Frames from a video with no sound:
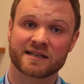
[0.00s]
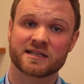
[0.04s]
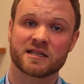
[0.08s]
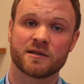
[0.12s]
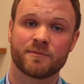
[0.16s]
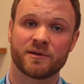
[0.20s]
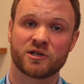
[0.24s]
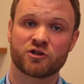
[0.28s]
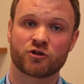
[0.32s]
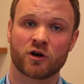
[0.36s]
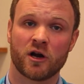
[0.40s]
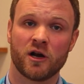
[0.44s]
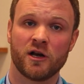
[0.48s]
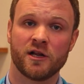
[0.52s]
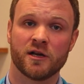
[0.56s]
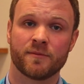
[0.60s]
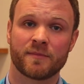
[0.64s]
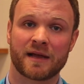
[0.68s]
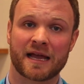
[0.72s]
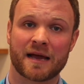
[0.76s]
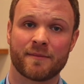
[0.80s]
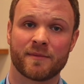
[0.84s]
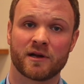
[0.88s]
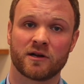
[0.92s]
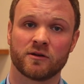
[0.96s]
to the petroleum
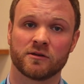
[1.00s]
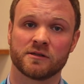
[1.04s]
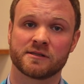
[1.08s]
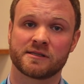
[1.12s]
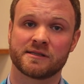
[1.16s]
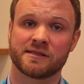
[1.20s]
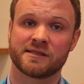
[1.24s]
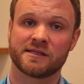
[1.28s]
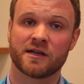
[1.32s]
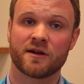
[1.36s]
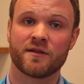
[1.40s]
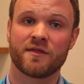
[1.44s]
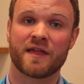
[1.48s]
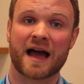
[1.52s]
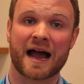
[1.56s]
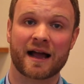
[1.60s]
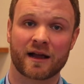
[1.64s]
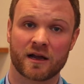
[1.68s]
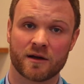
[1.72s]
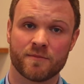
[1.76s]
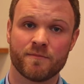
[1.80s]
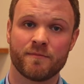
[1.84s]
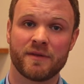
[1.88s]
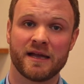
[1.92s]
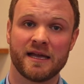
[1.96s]
chemicals, and so that
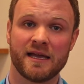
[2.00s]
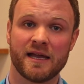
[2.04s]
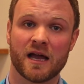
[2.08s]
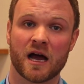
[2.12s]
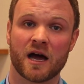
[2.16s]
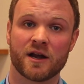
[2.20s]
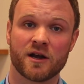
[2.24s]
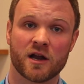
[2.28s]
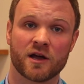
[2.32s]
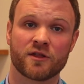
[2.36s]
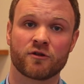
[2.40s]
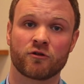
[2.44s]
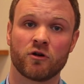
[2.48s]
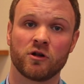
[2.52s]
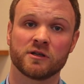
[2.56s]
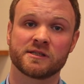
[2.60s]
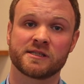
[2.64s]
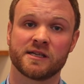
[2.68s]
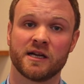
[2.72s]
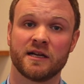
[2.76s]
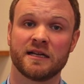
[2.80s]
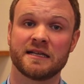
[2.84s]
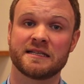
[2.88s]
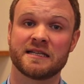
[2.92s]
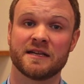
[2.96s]
can be another
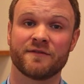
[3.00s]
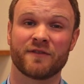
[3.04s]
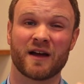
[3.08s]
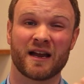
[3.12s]
alternative.